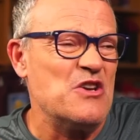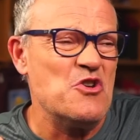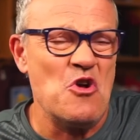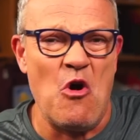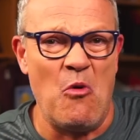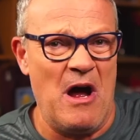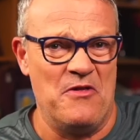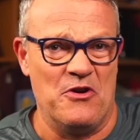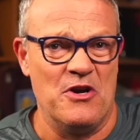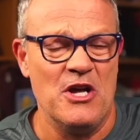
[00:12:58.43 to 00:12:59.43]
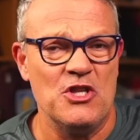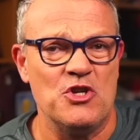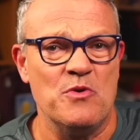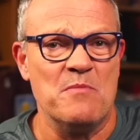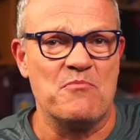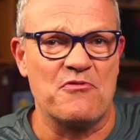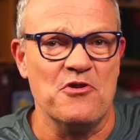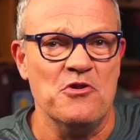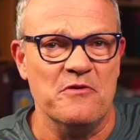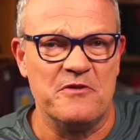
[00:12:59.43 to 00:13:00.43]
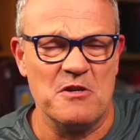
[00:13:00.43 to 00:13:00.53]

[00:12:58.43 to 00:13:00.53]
no other to improve,